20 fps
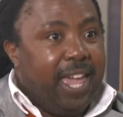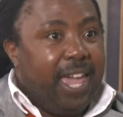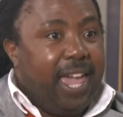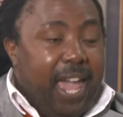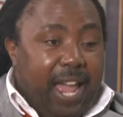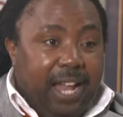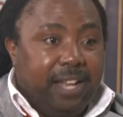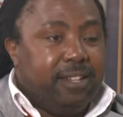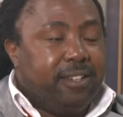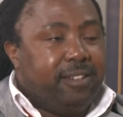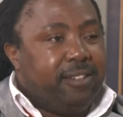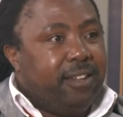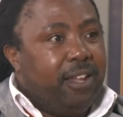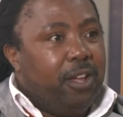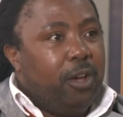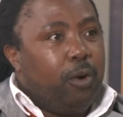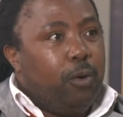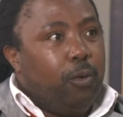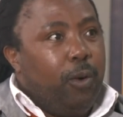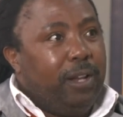And
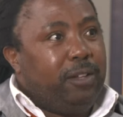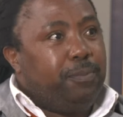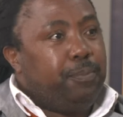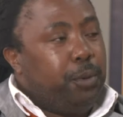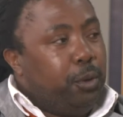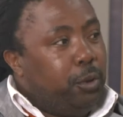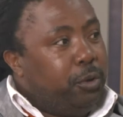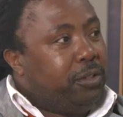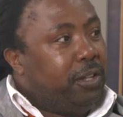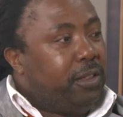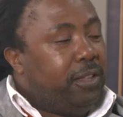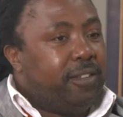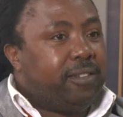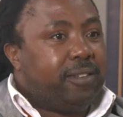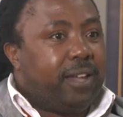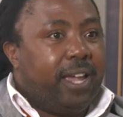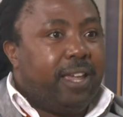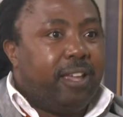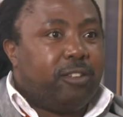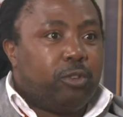what beauty this
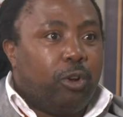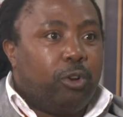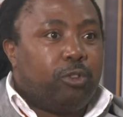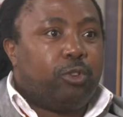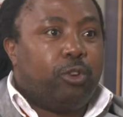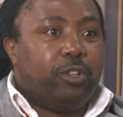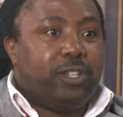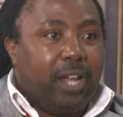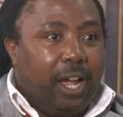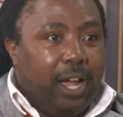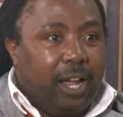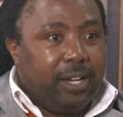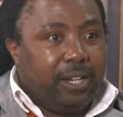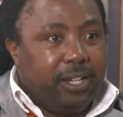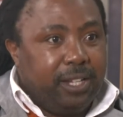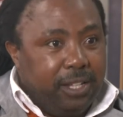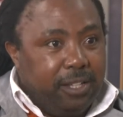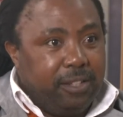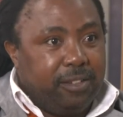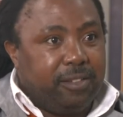guy has also done
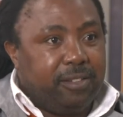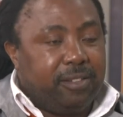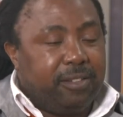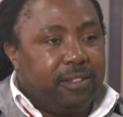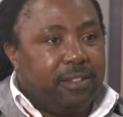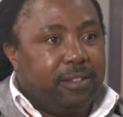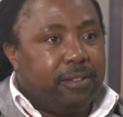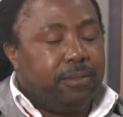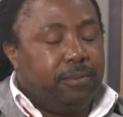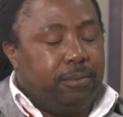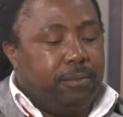is